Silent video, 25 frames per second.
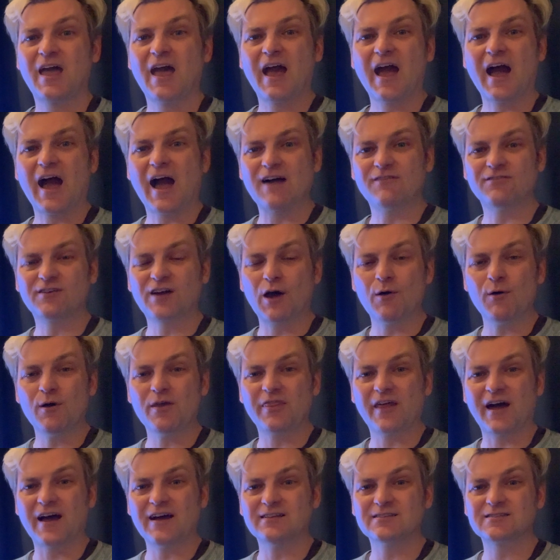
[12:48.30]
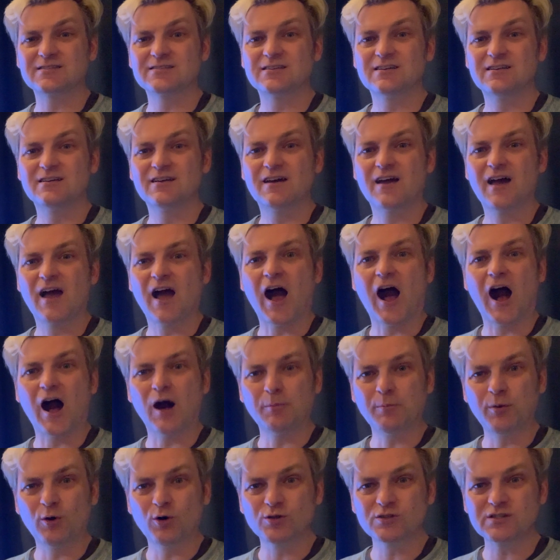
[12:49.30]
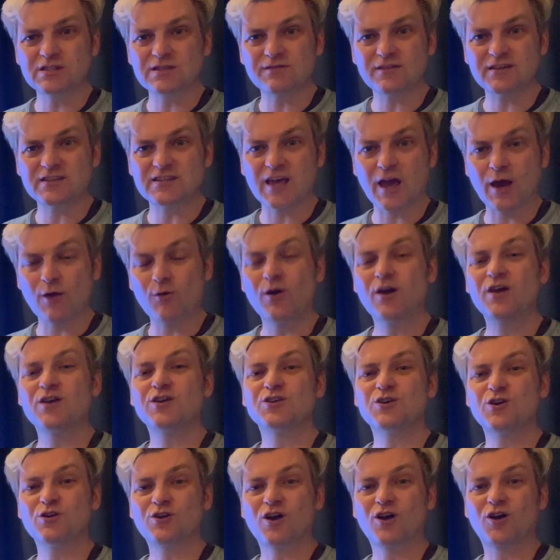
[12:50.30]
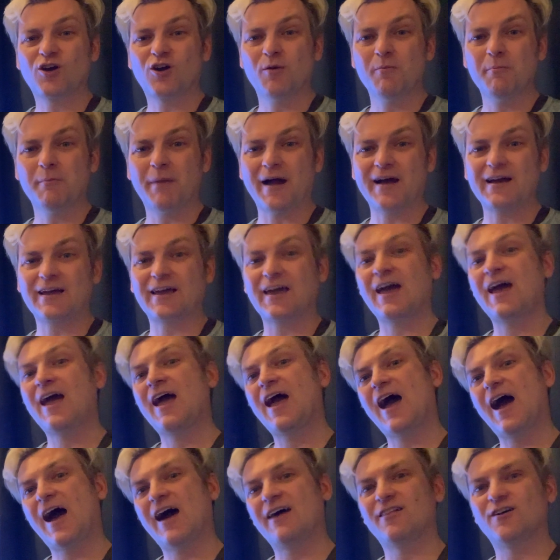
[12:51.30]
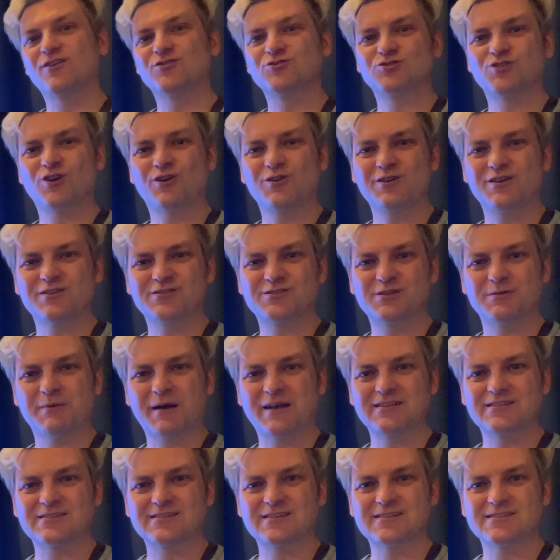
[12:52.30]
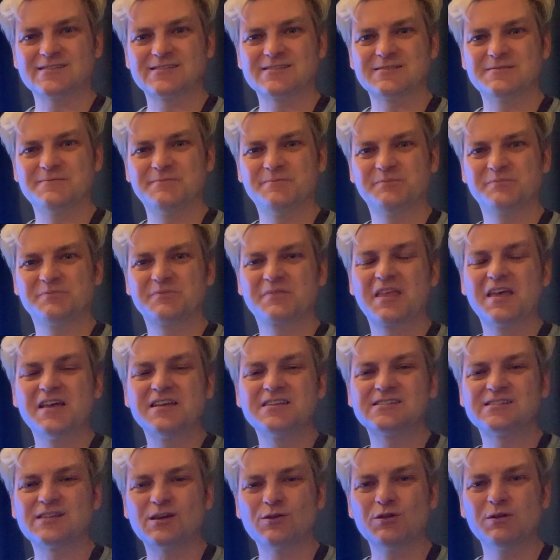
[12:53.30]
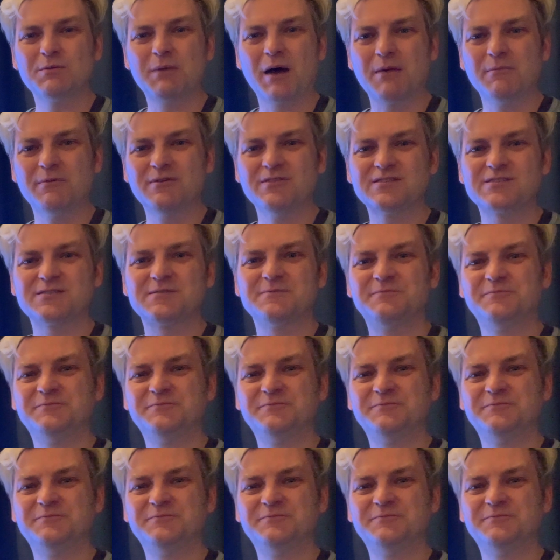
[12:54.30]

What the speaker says: Have a go at that. I'll pause the video. You can come back and I'll show you some answers. See you in a moment.